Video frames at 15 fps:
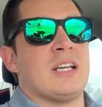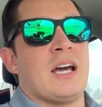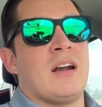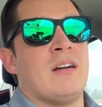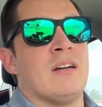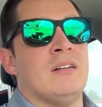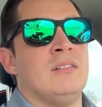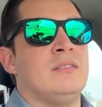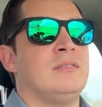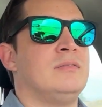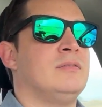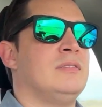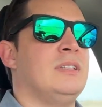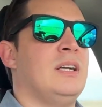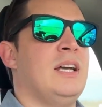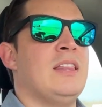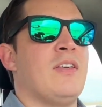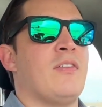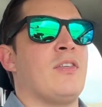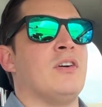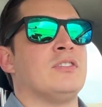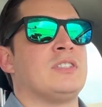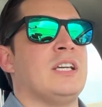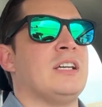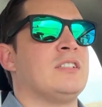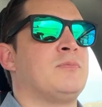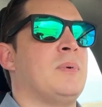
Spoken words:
I don't know, either of those things.